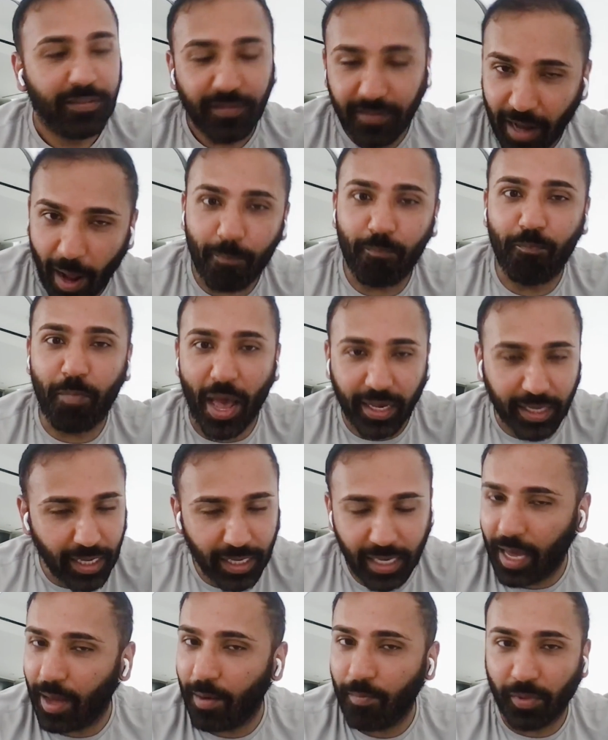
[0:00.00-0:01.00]
stop
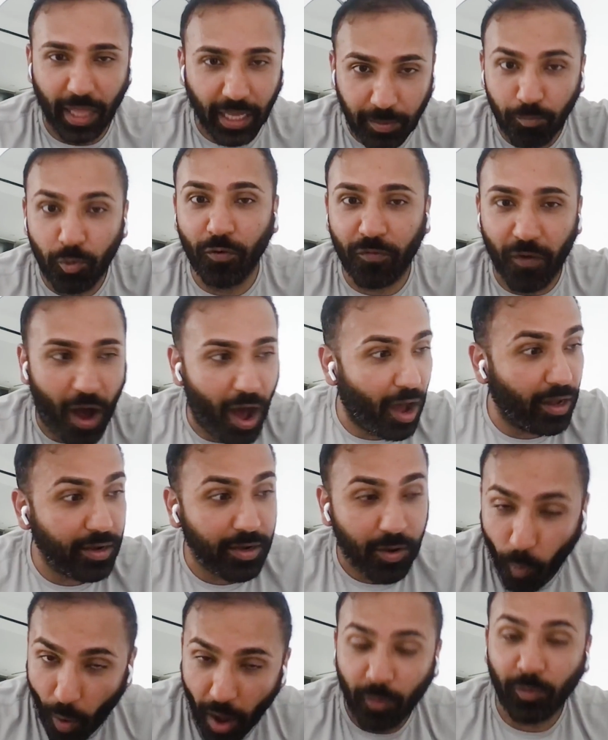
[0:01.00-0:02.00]
begging him like move
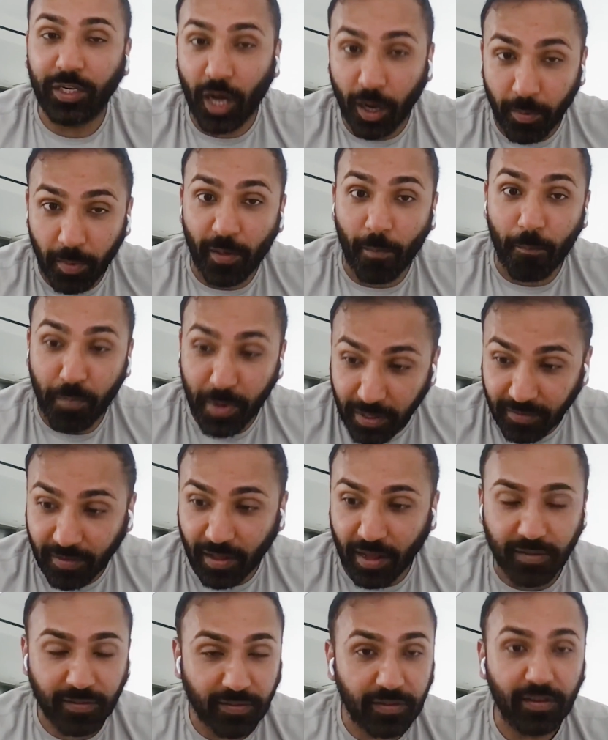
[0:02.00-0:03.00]
on why don't we talk about the
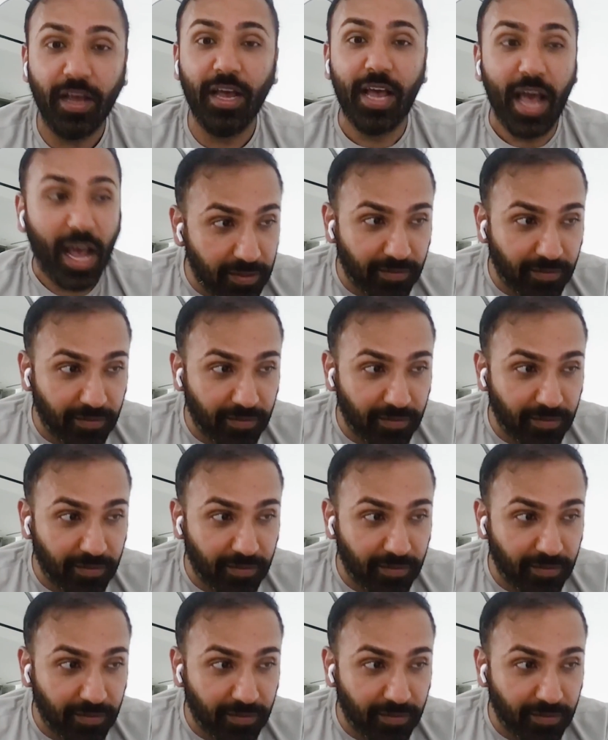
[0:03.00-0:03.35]
business